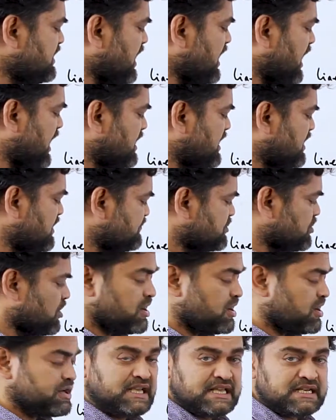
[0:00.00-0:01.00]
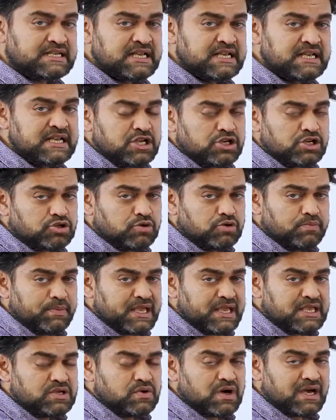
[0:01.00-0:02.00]
I have drawn it to
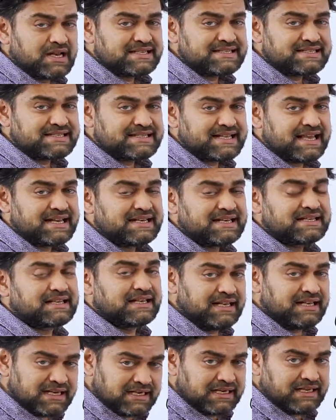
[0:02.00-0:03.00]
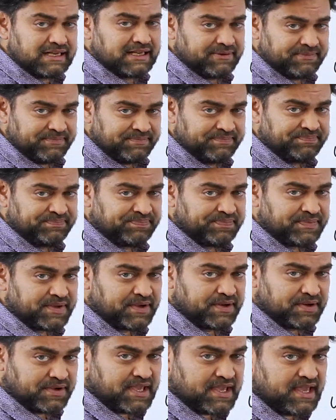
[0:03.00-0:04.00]
make you understand clearly.
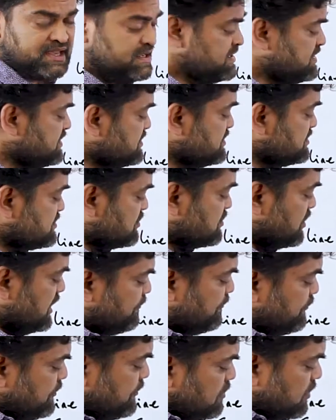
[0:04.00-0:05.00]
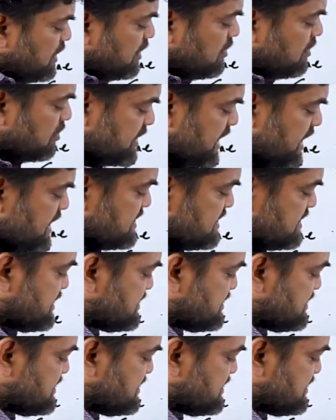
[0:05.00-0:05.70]
Okay, so if you're gonna rotate it,